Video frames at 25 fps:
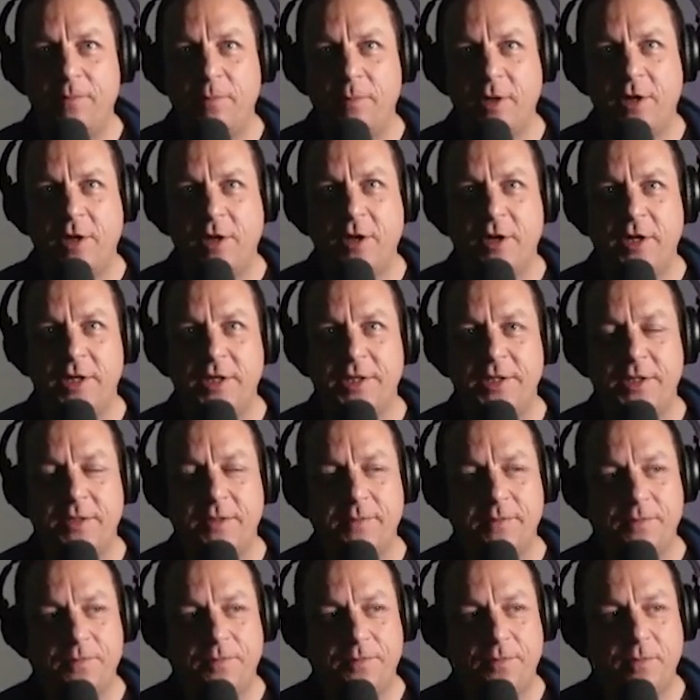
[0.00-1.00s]
because
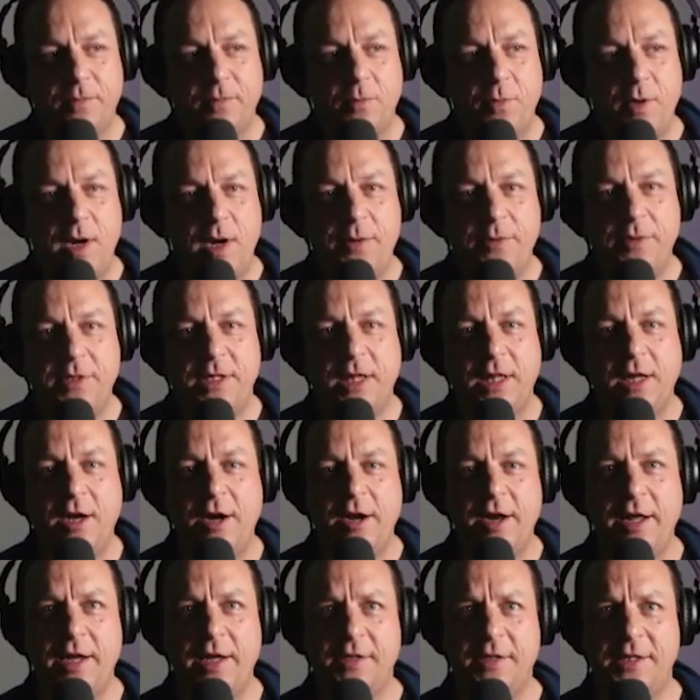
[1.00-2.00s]
when I was
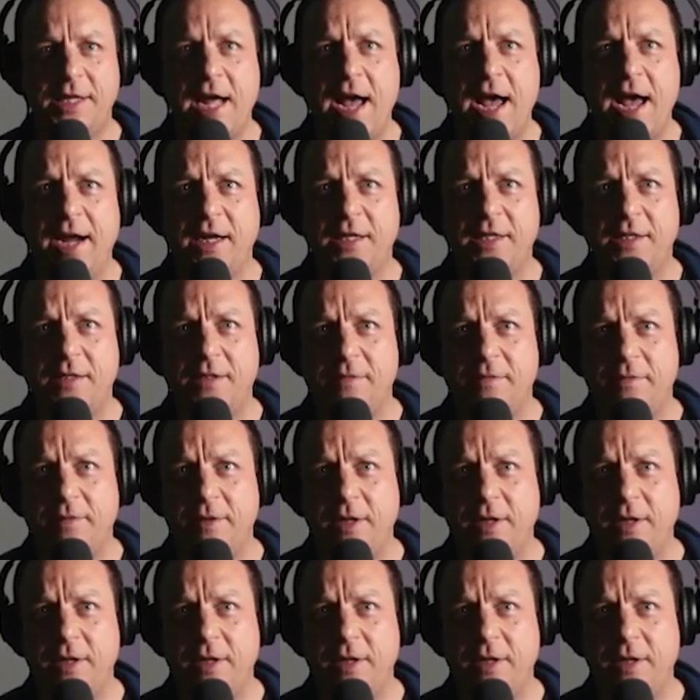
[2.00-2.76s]
learning sax,